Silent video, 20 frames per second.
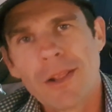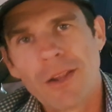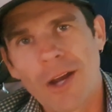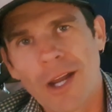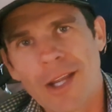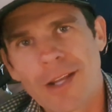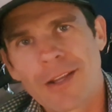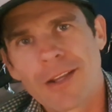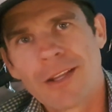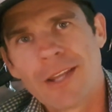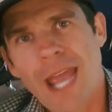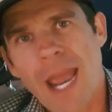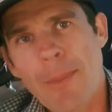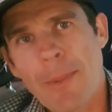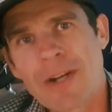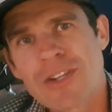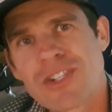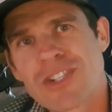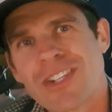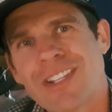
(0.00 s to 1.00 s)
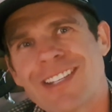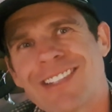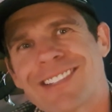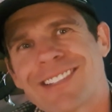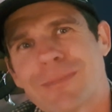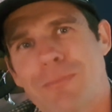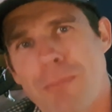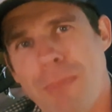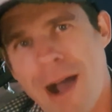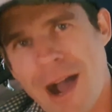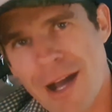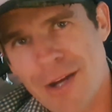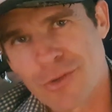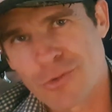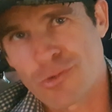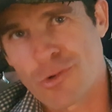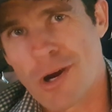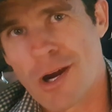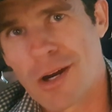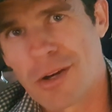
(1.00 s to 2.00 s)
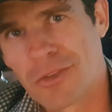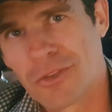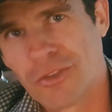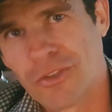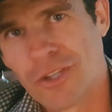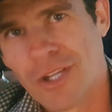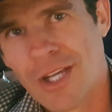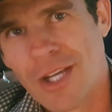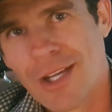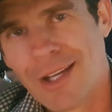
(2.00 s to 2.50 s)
like how much smart drugs